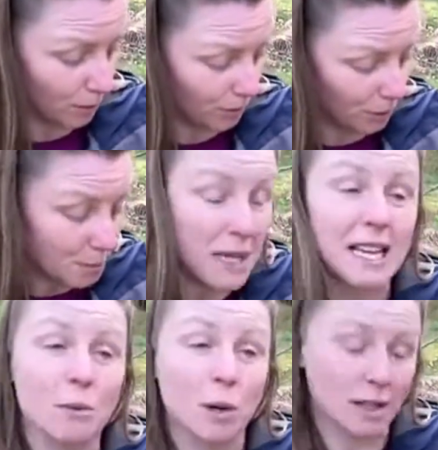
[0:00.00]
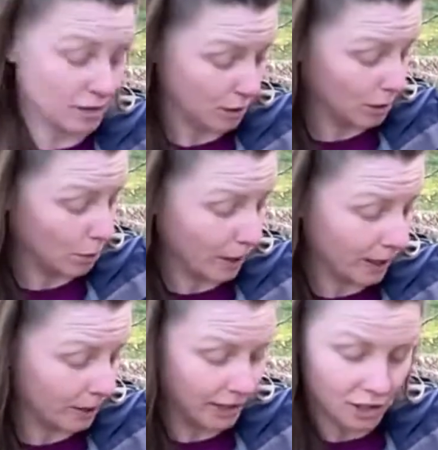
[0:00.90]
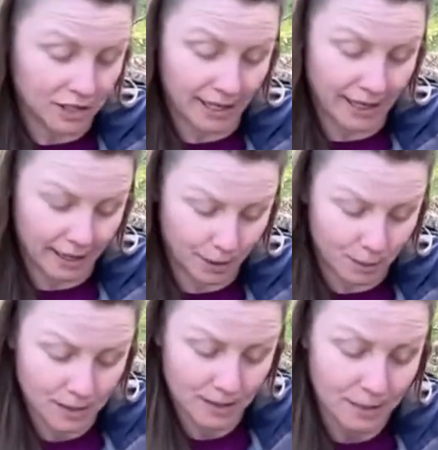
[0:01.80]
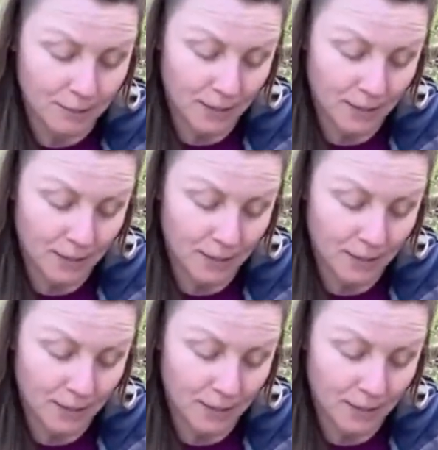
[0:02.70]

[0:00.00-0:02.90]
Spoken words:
but for me it works really well, and it just helps